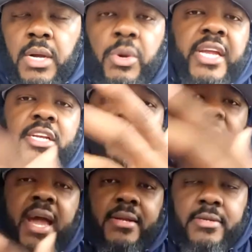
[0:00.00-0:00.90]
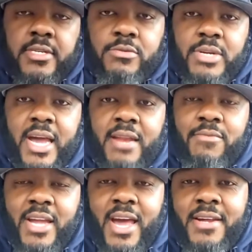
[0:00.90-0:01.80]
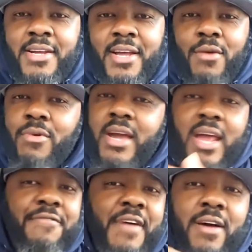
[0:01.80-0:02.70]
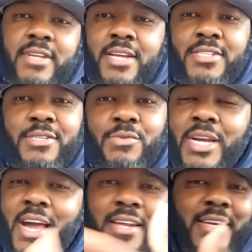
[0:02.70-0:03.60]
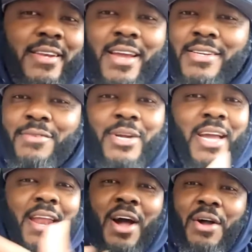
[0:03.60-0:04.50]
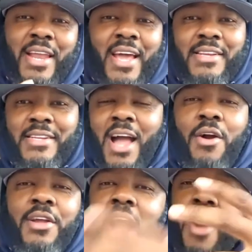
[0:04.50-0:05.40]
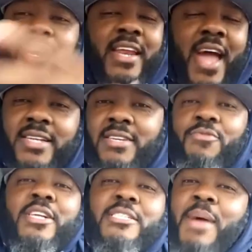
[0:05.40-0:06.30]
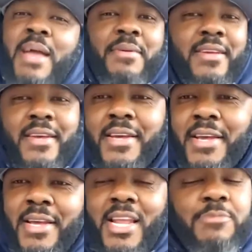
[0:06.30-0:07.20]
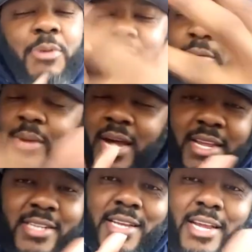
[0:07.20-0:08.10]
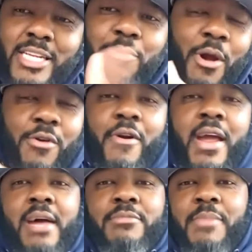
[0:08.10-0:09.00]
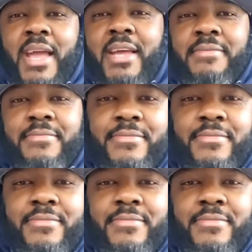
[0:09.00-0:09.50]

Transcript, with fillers: We can do that because we gotta we gotta we got a foundation. We got a collective. We got all that. Y'all, y'all get active with us, baby. Let's put some money into these programs, man.